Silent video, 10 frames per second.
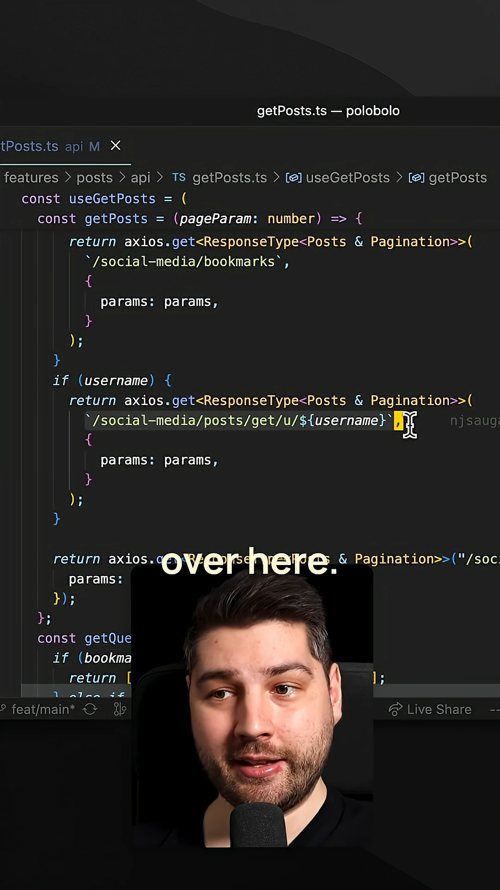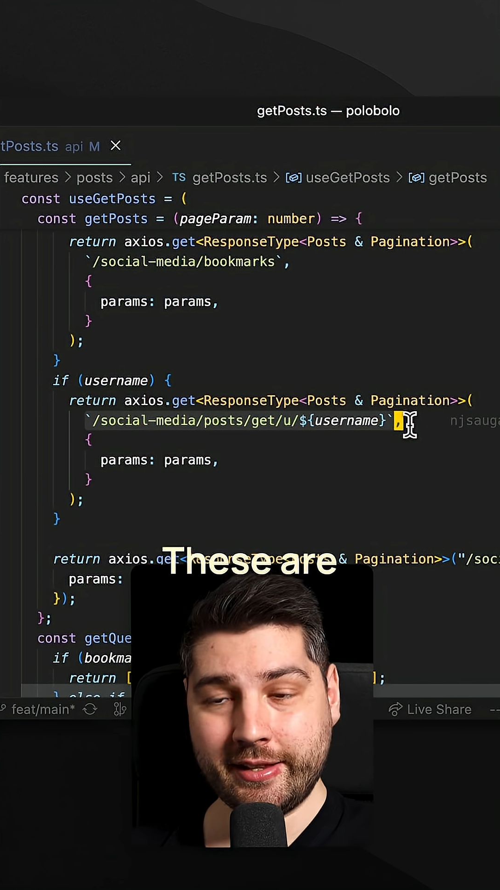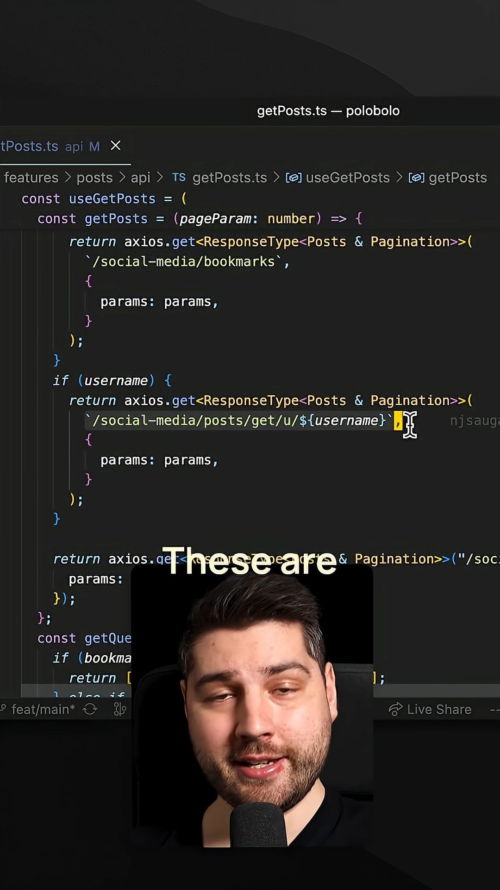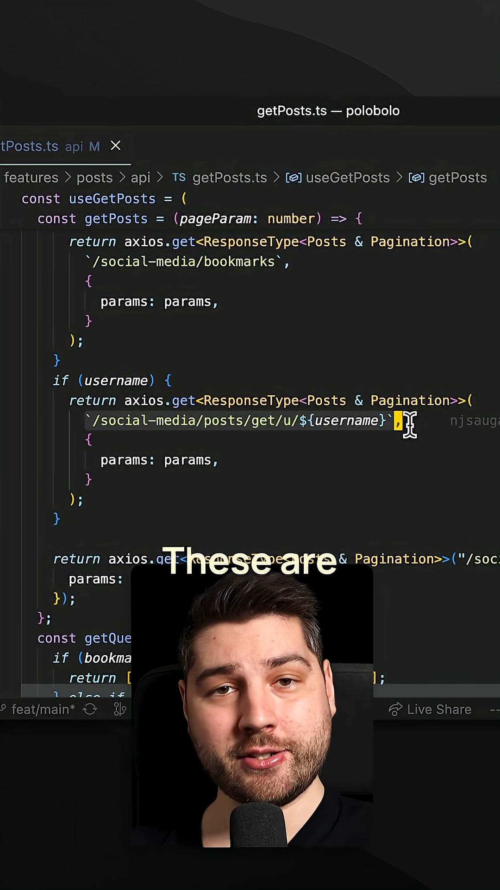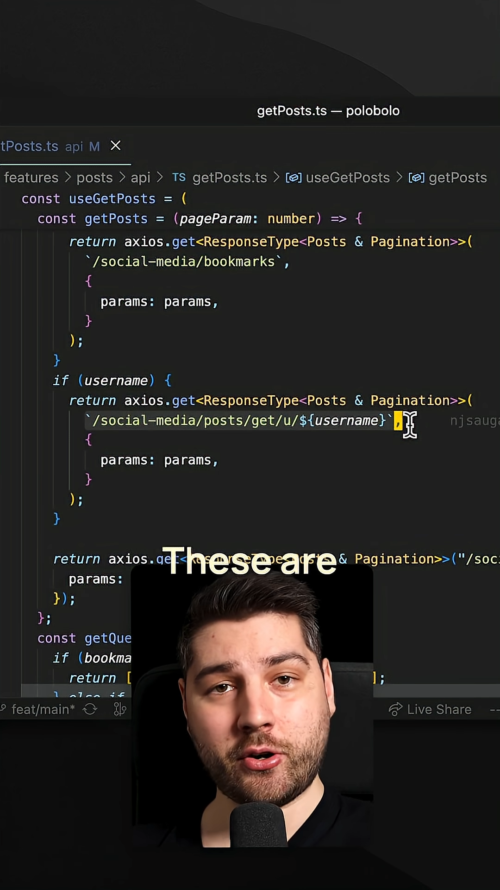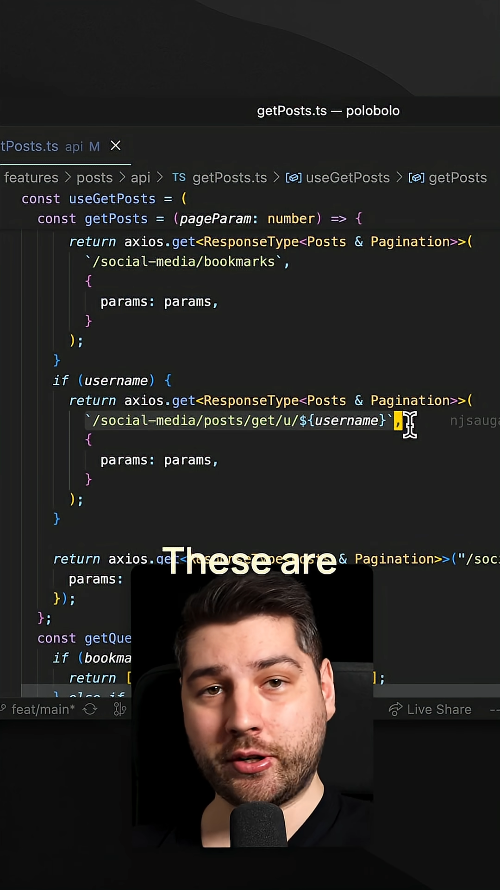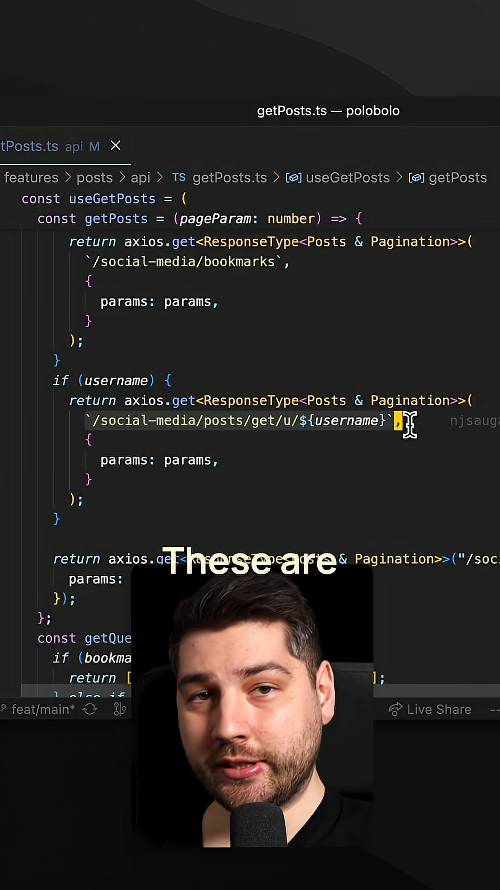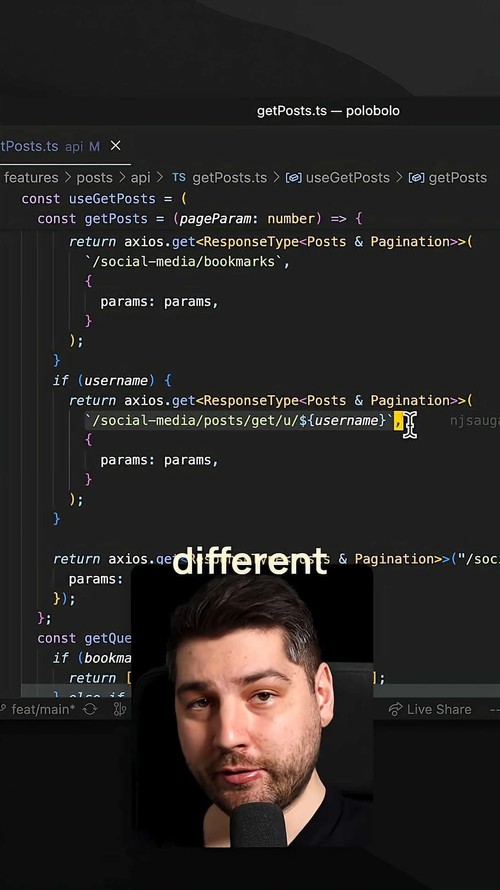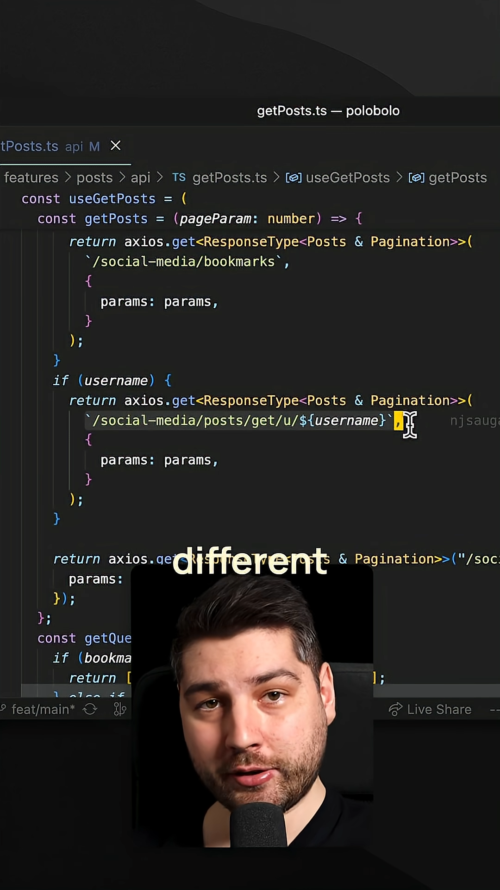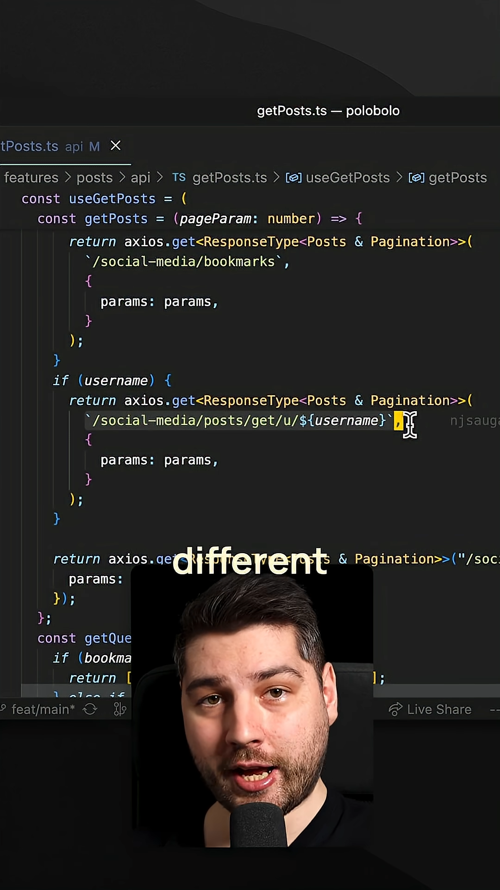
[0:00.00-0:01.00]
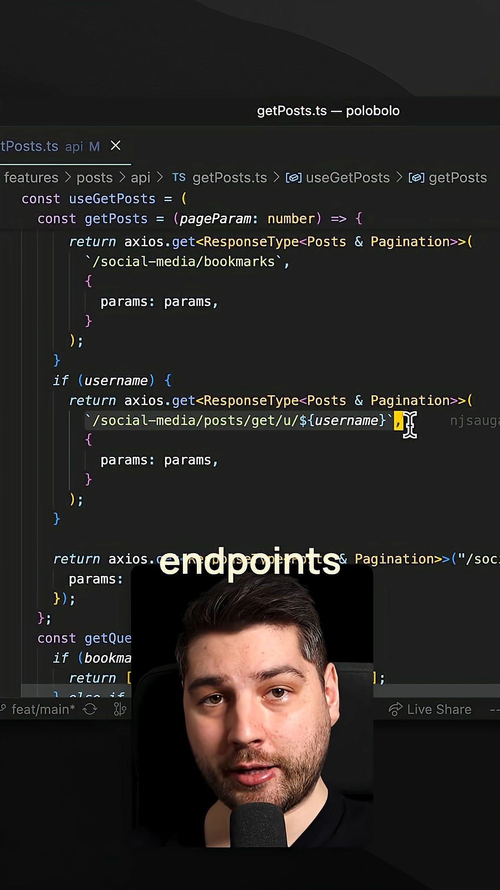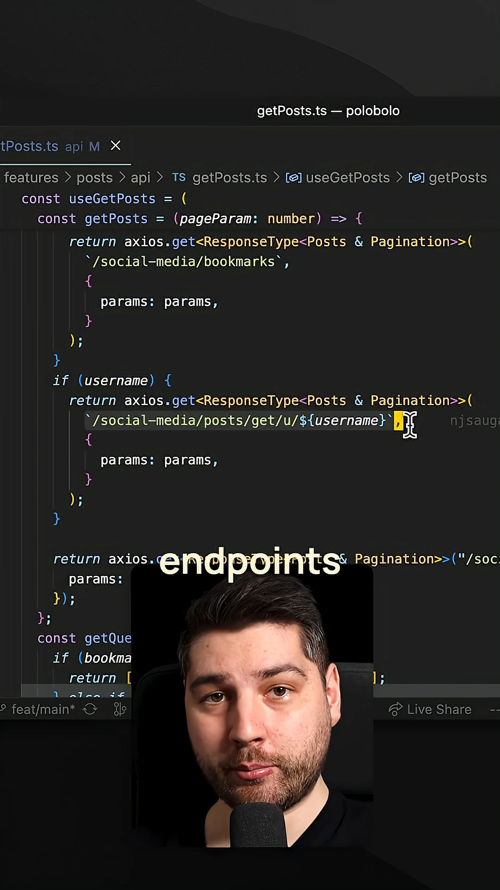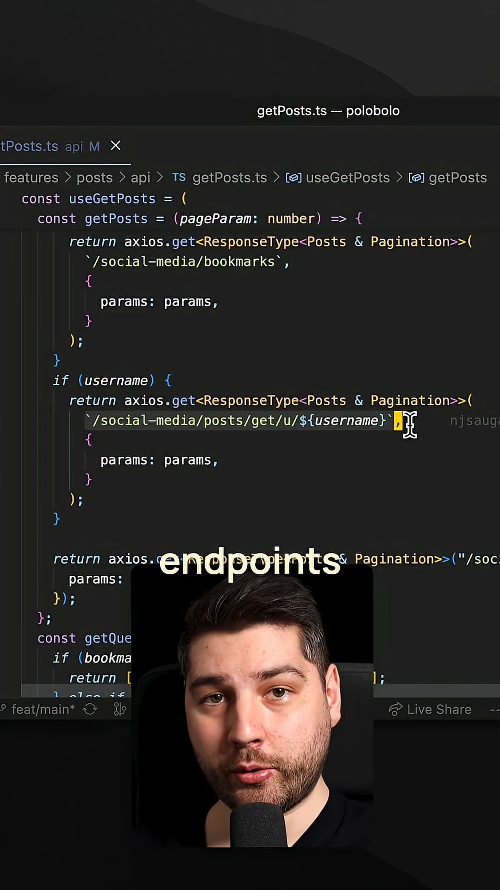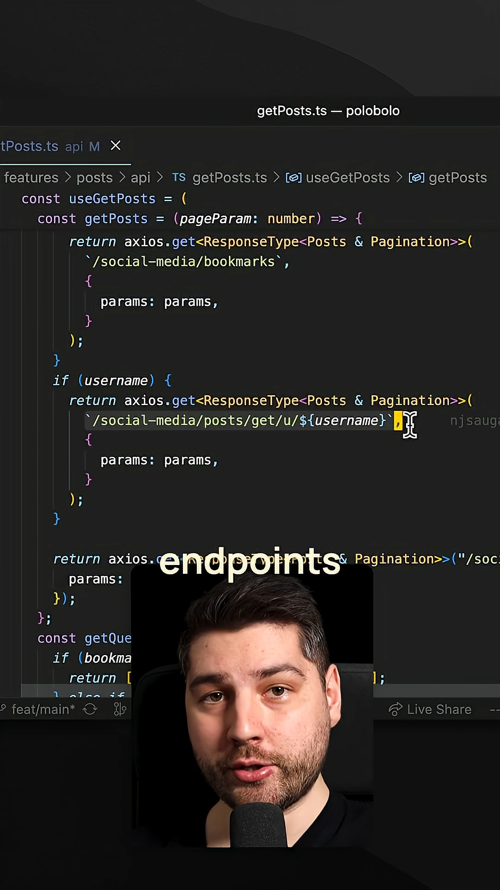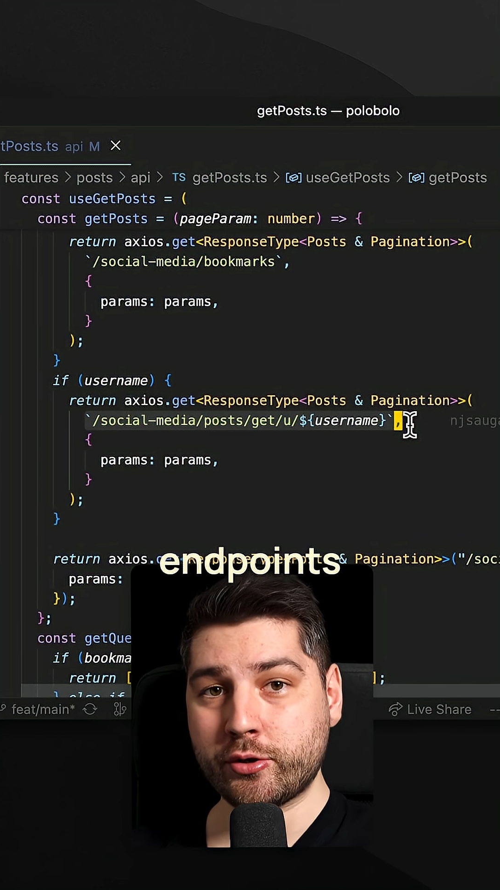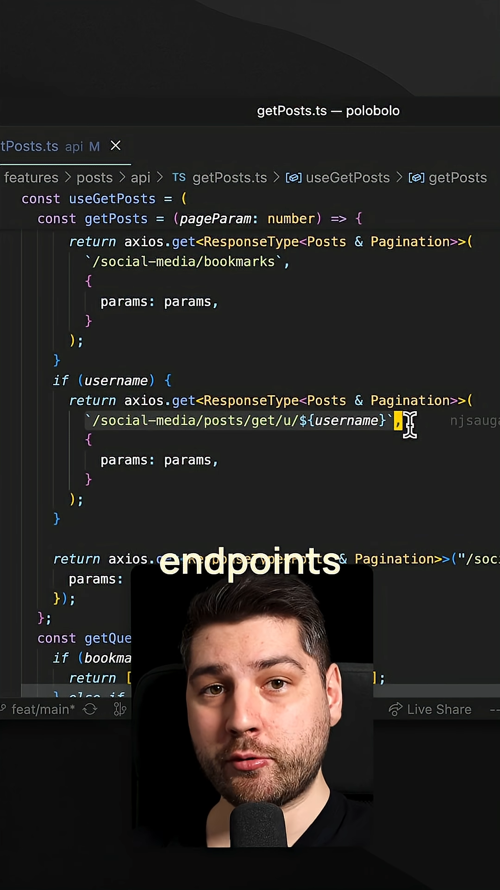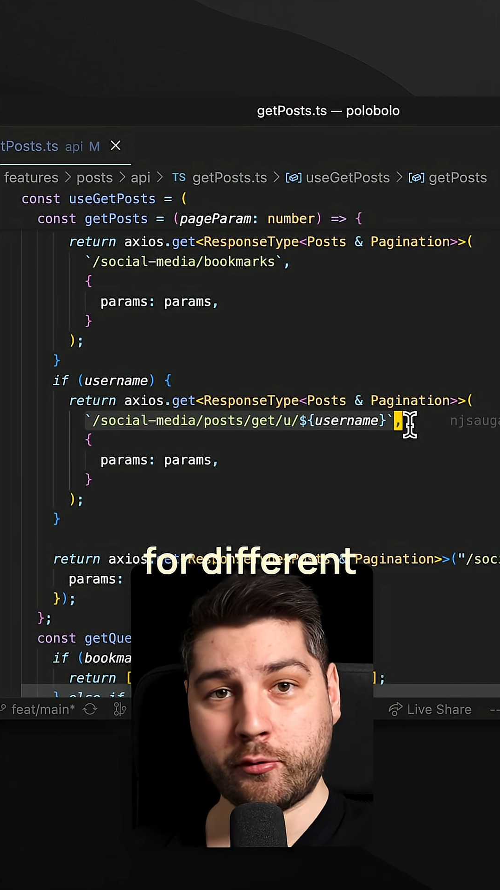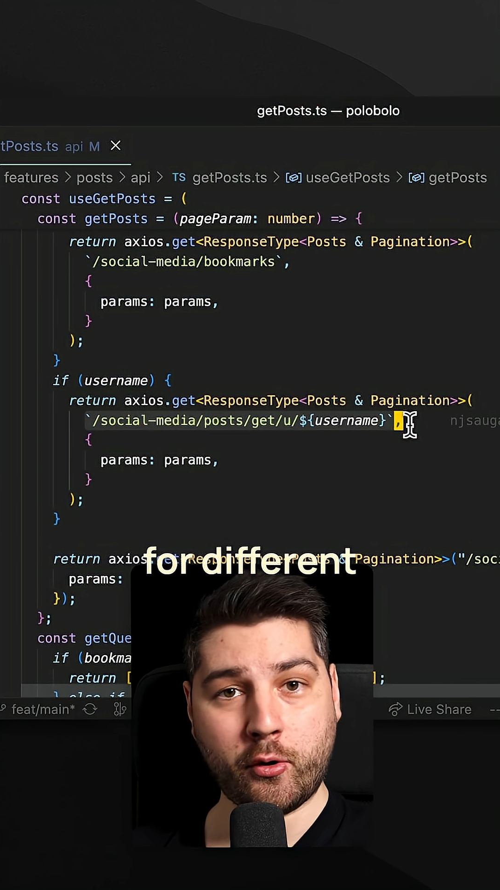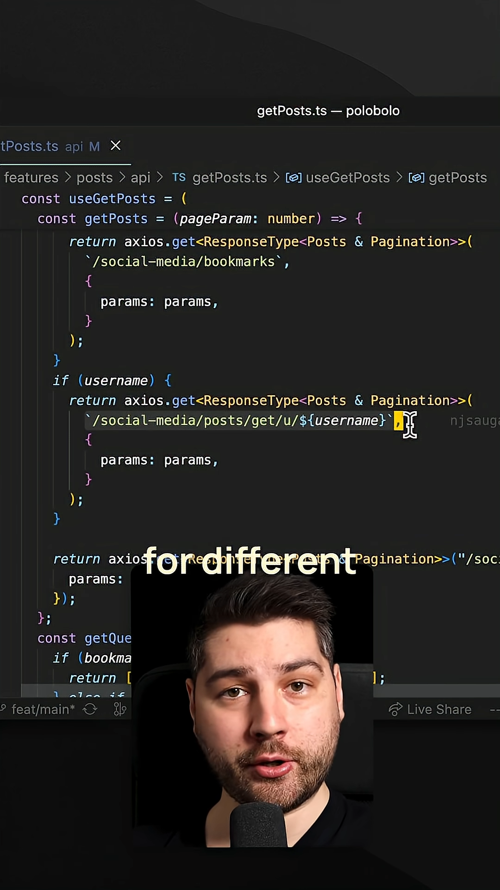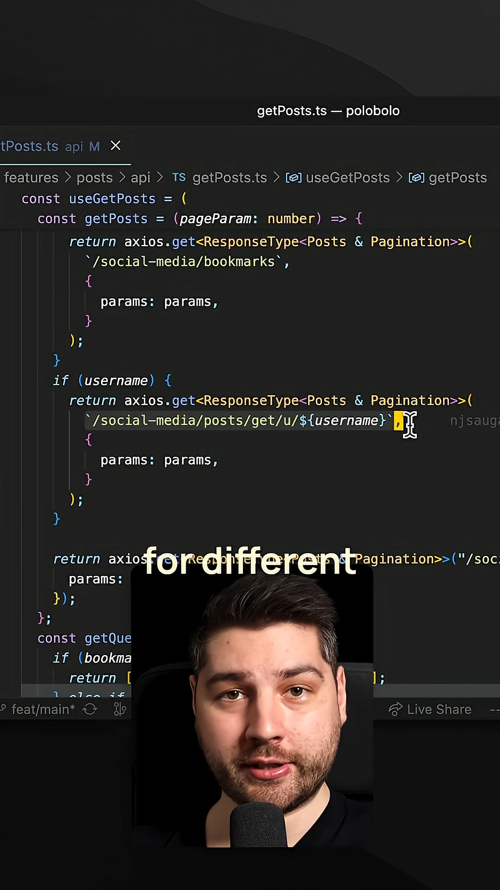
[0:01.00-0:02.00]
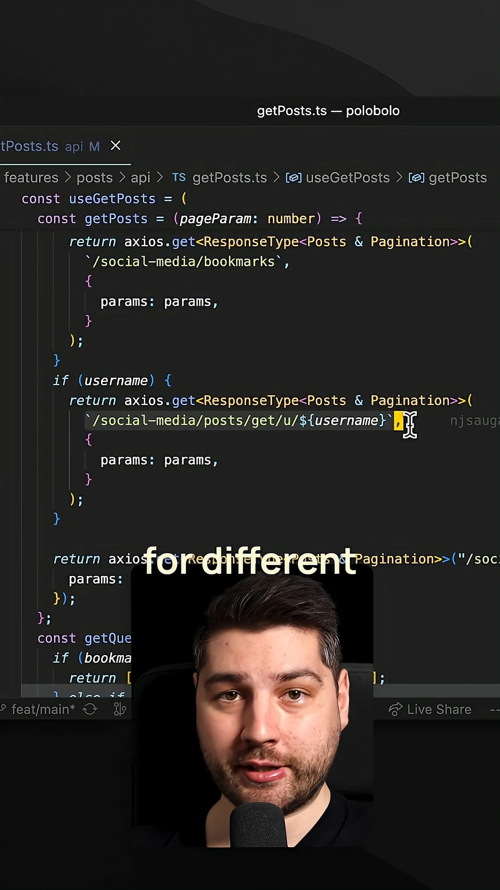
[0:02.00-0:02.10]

These are different endpoints for